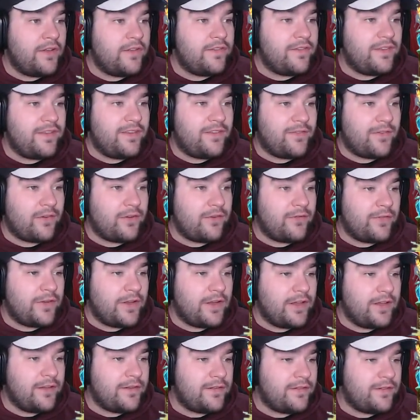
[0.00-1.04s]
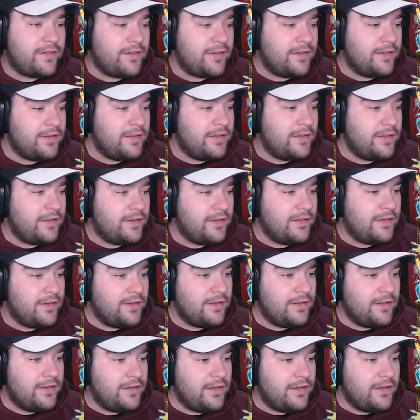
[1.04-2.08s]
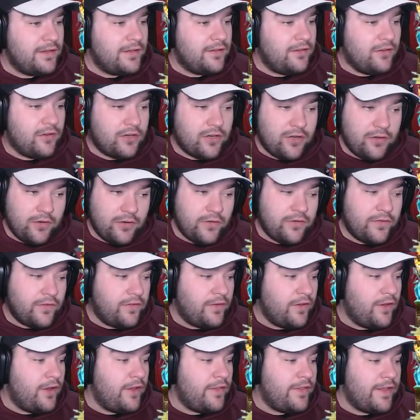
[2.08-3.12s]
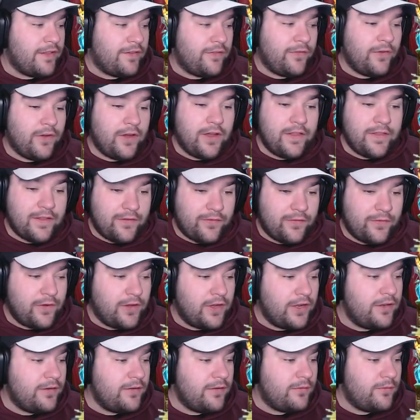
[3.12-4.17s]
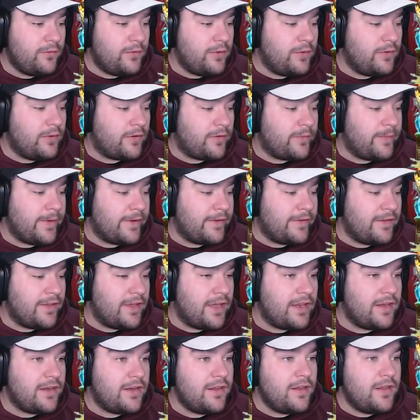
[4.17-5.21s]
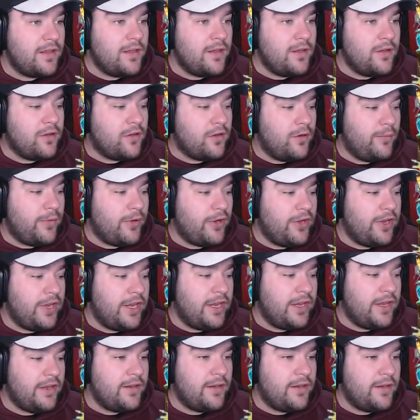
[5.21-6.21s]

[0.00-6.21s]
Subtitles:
He is very fast. You're going to lose a turn. That's fine. That's fine. We were expecting that. Combo hit.